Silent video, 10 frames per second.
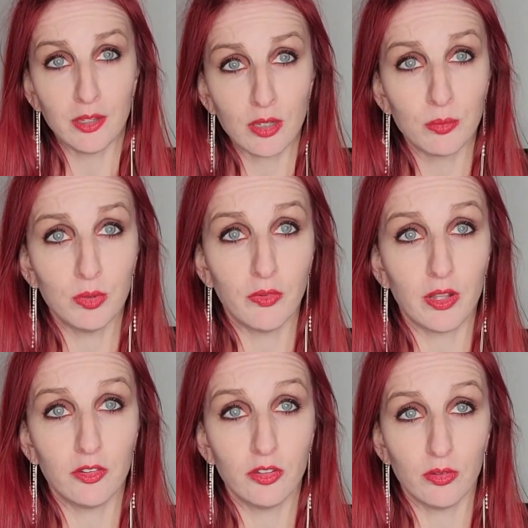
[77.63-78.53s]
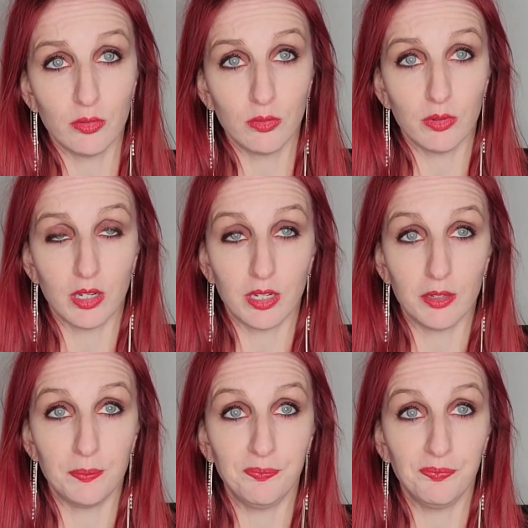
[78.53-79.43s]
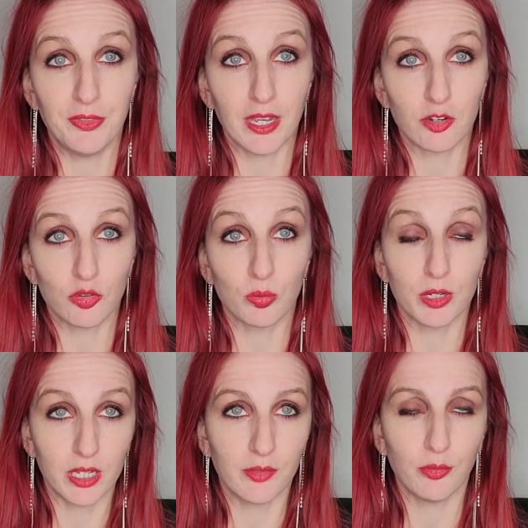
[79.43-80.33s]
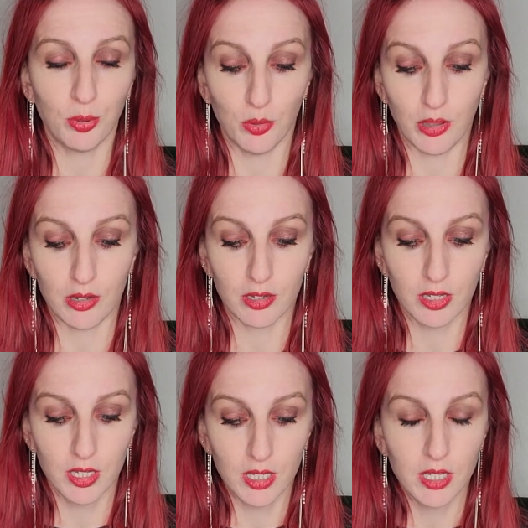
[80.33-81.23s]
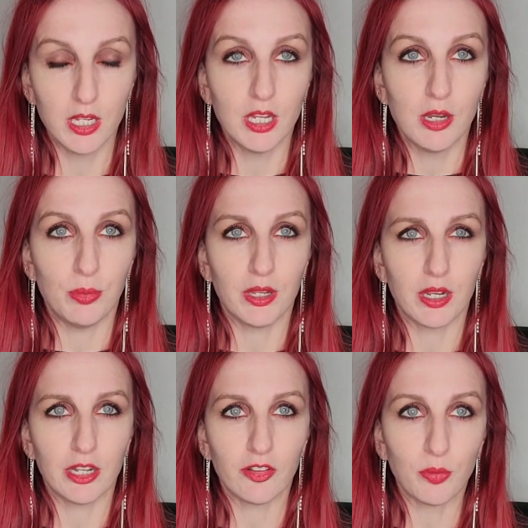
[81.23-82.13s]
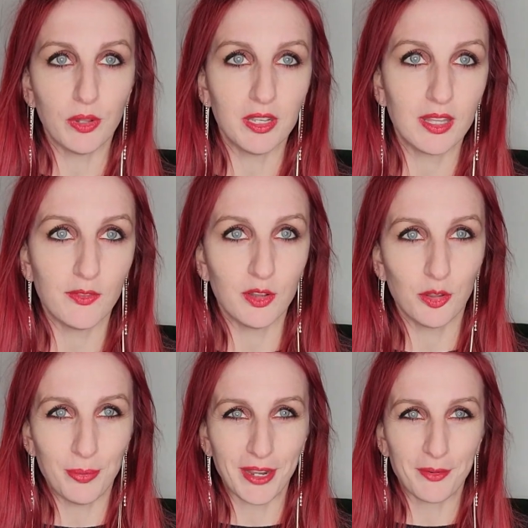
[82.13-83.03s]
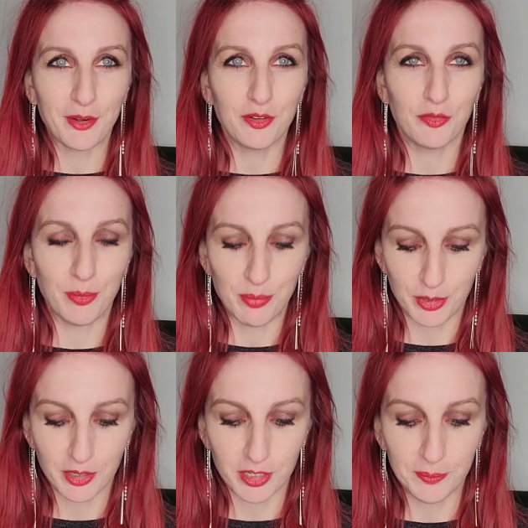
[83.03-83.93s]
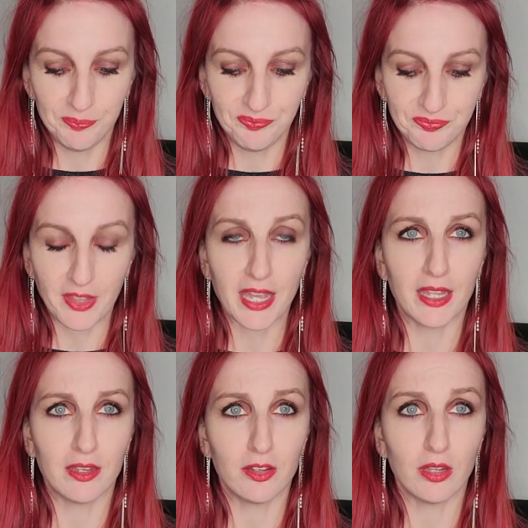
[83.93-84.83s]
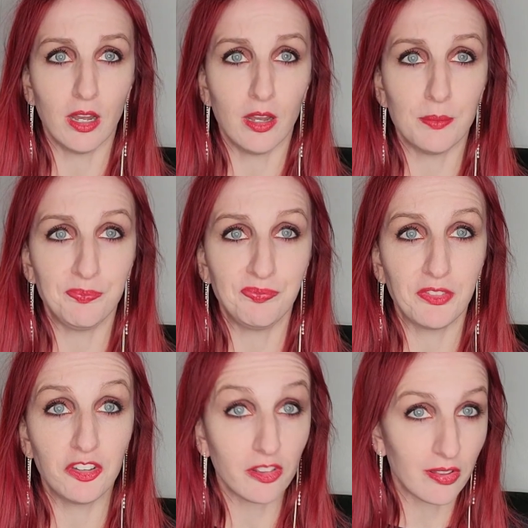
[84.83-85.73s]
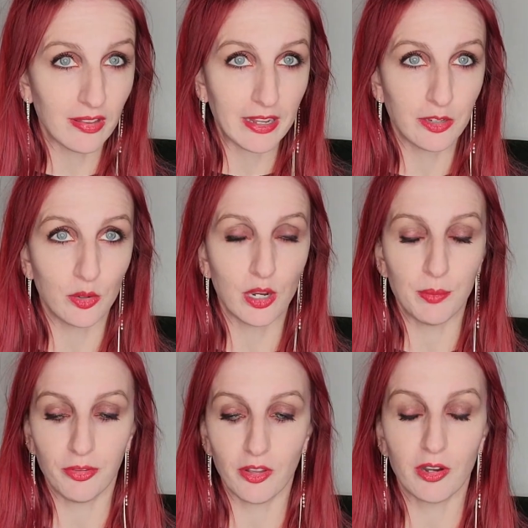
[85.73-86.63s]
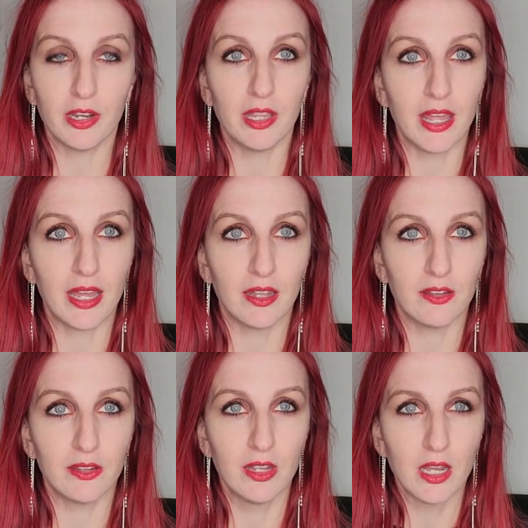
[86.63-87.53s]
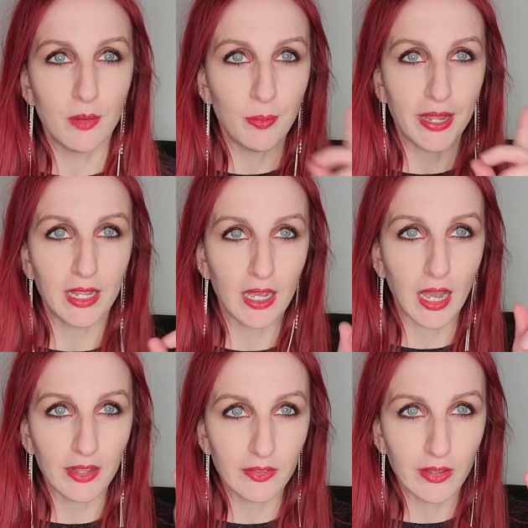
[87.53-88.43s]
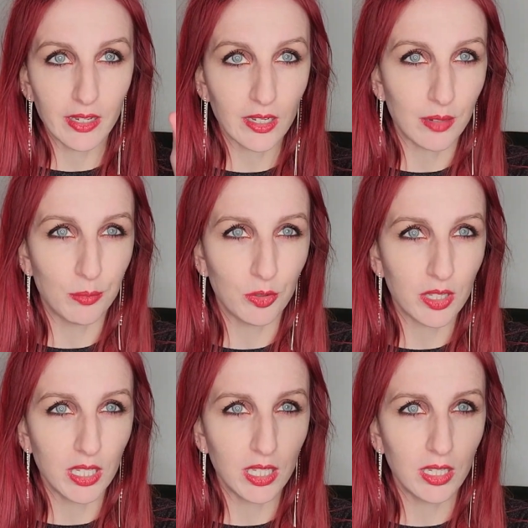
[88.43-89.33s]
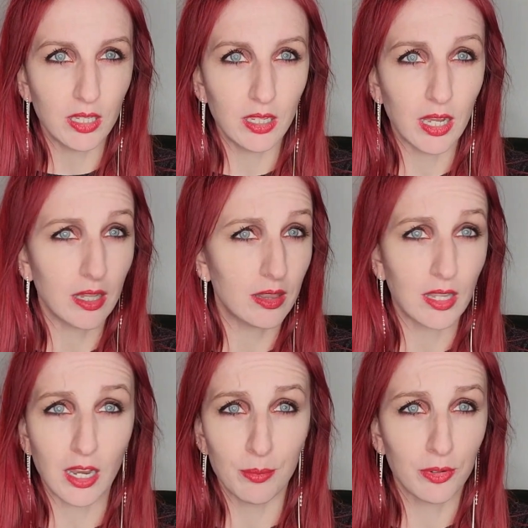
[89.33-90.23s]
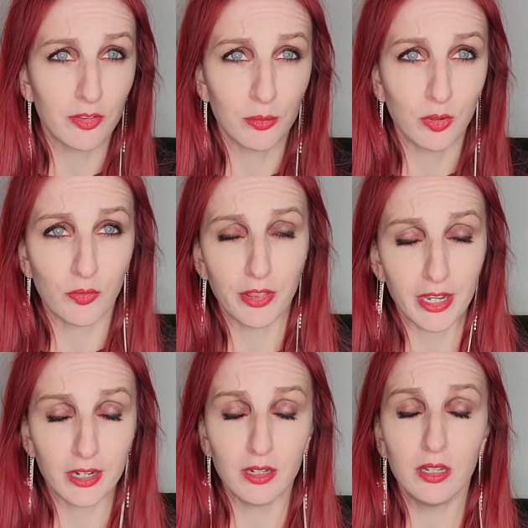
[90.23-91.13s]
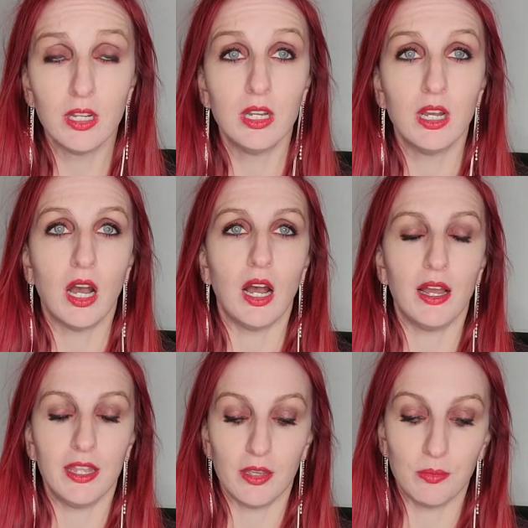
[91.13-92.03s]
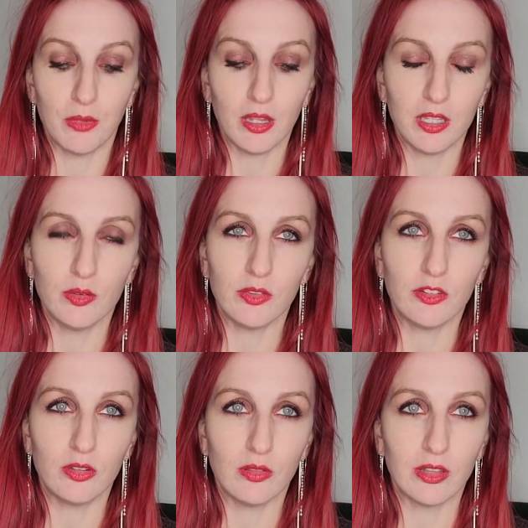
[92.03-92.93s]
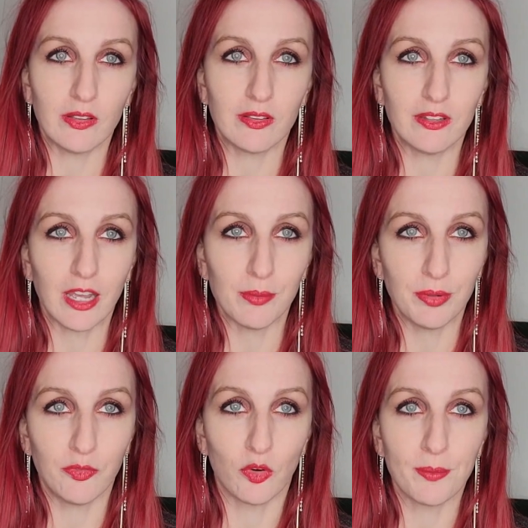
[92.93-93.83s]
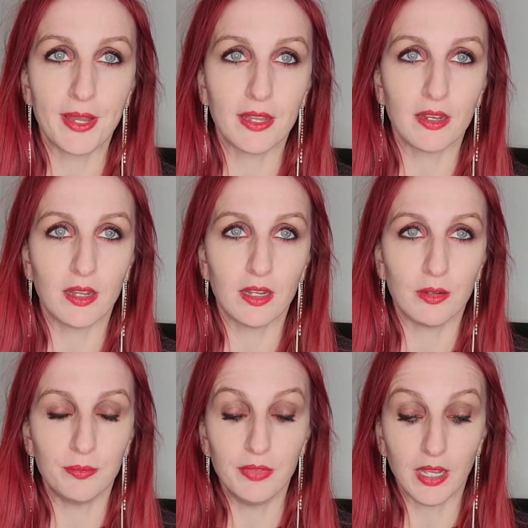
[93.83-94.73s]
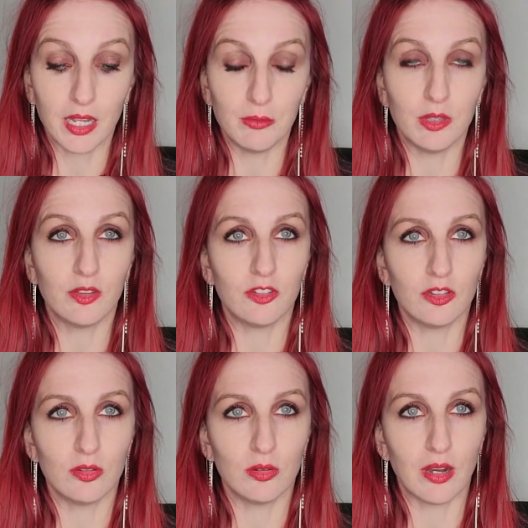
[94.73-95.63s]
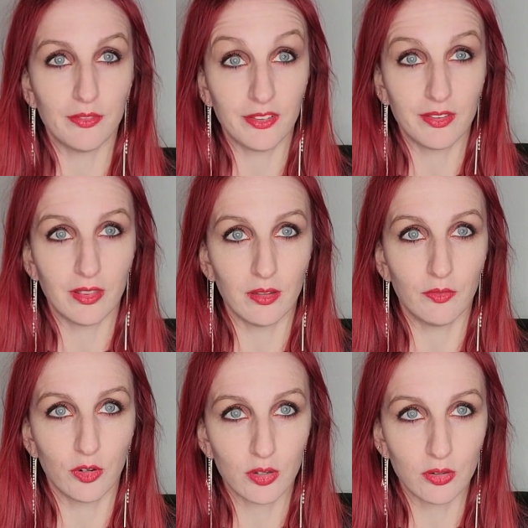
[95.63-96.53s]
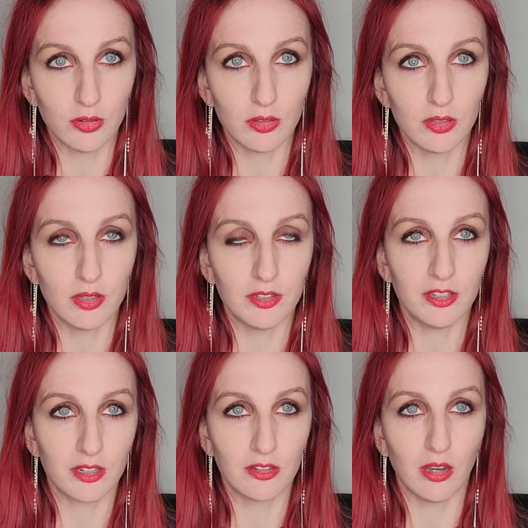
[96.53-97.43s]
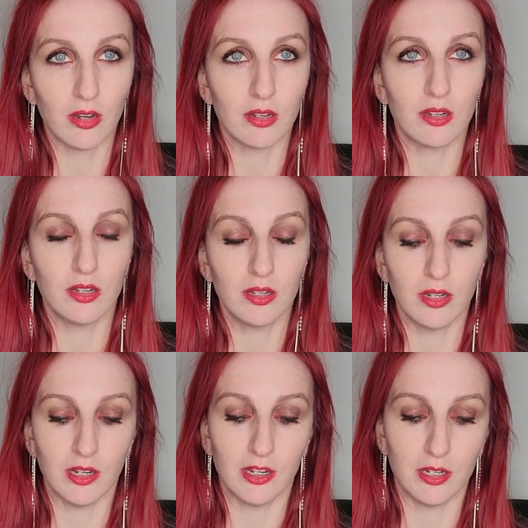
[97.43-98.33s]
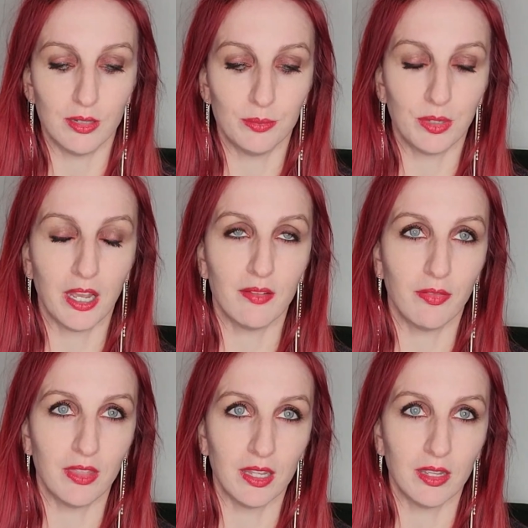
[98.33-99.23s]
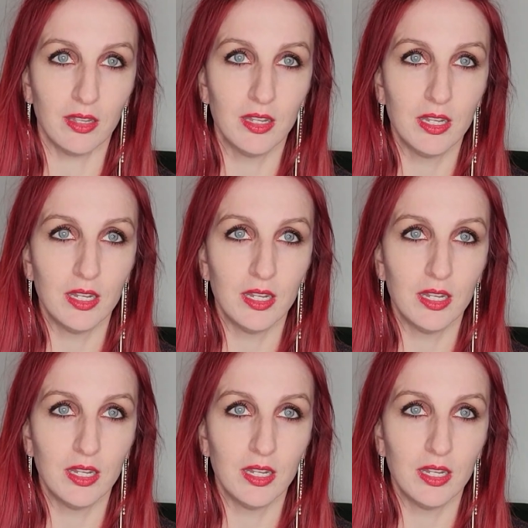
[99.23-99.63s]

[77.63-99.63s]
You can move on to the actual reading of the prologue. But I just wanted to give you a little background of my book. And just a side note, I'm sorry that my eyesight, I'm looking at the camera somewhere over there. I am not used to this type of format. I'm used to obviously the vertical TikTok kind of thing.